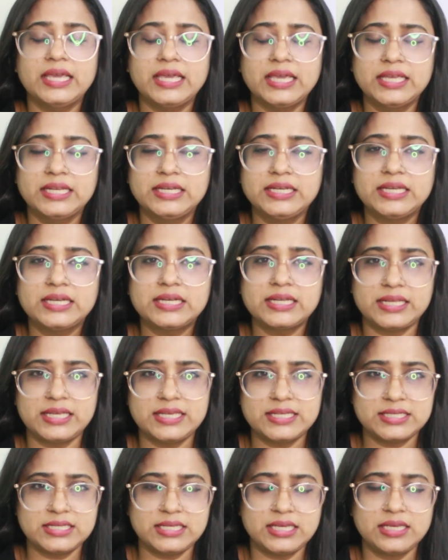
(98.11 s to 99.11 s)

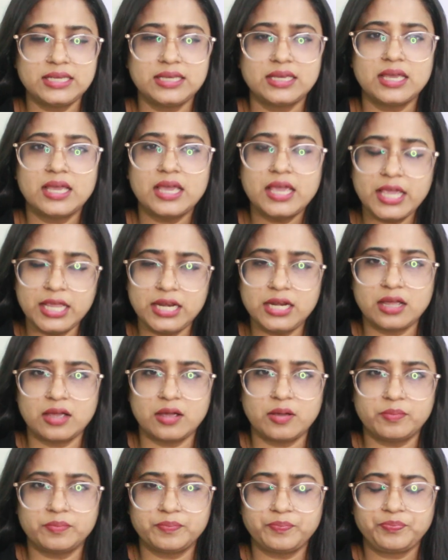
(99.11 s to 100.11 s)
increasing
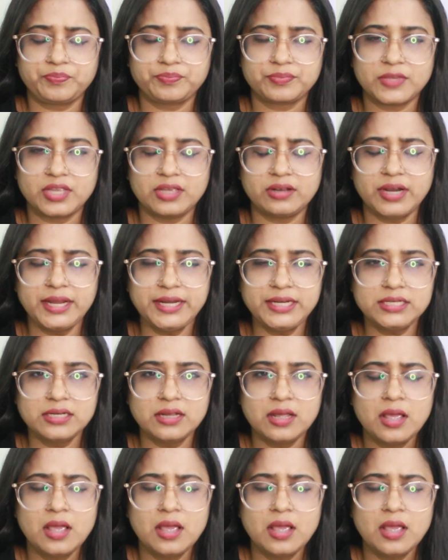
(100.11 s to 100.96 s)
income, right?